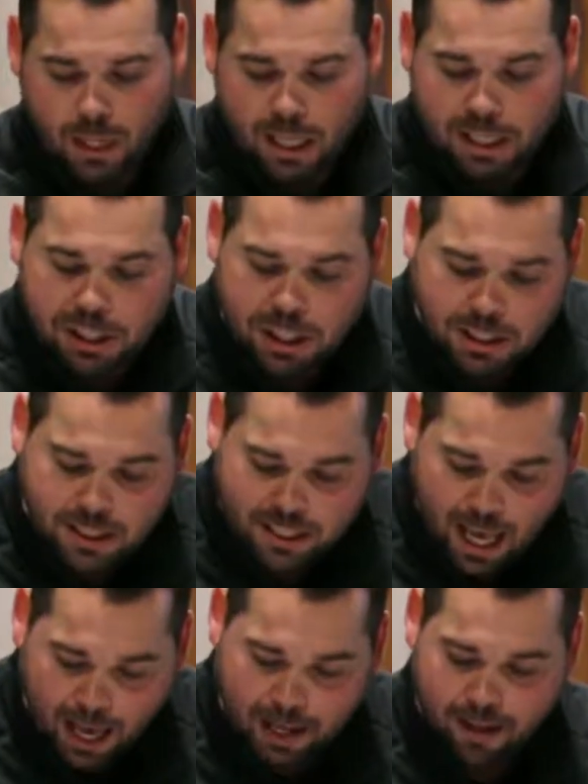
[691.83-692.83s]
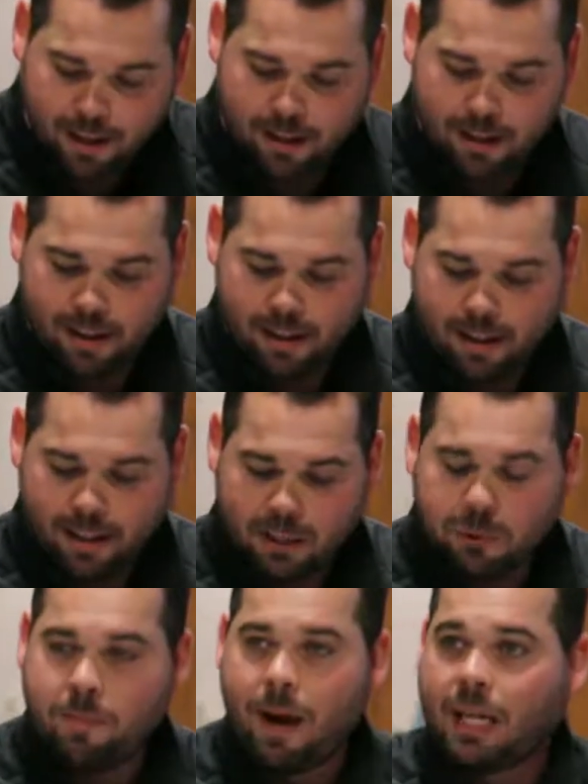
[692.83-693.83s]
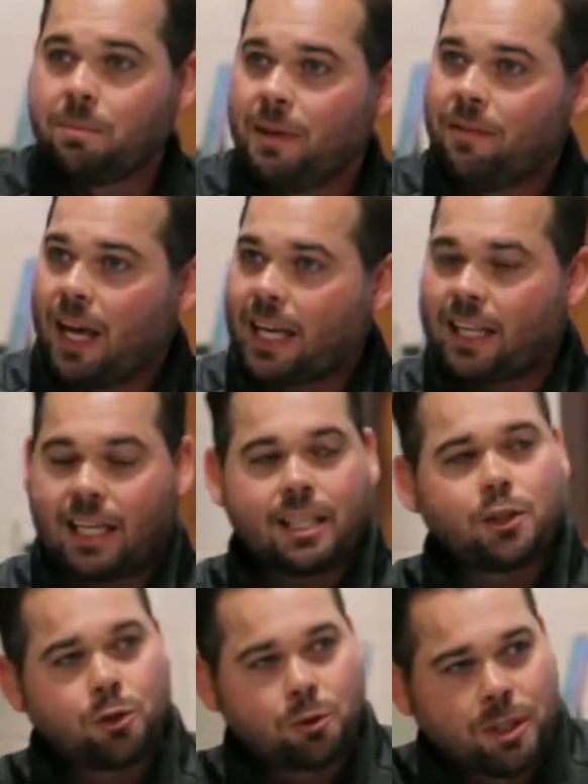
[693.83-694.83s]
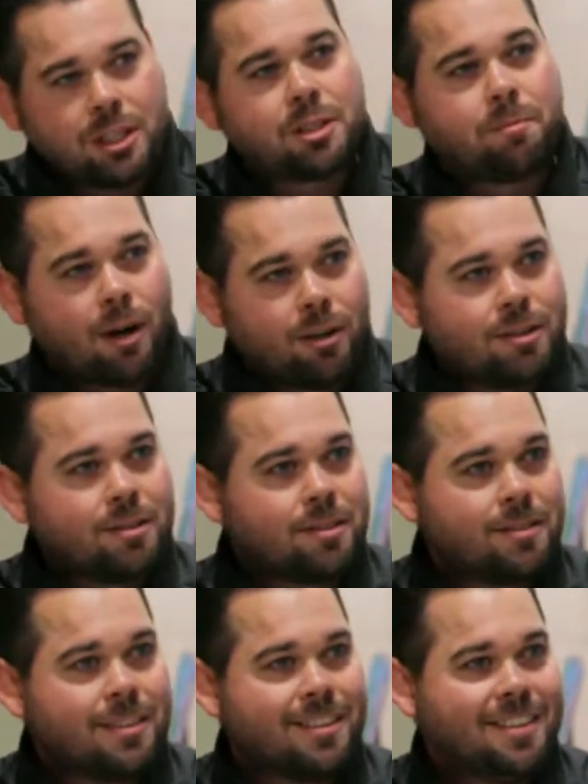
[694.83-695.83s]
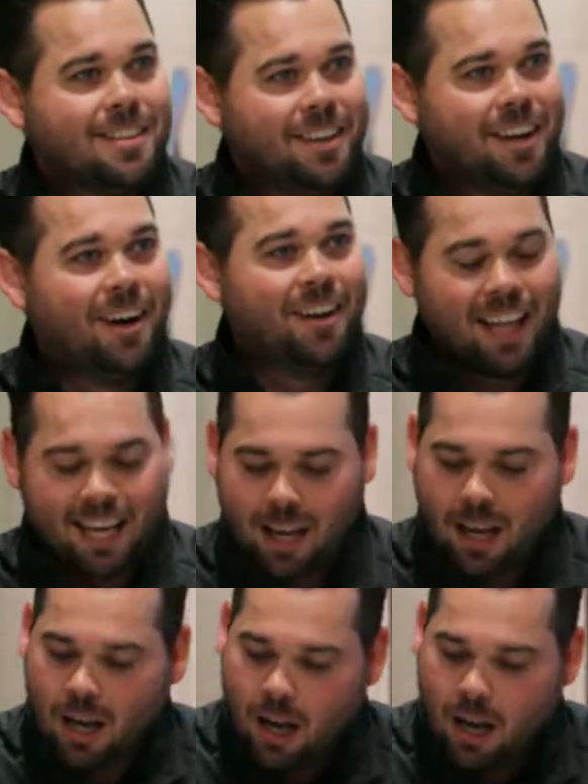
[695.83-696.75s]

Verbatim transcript: And she said, this reminds me of like of that street smarts, you know, like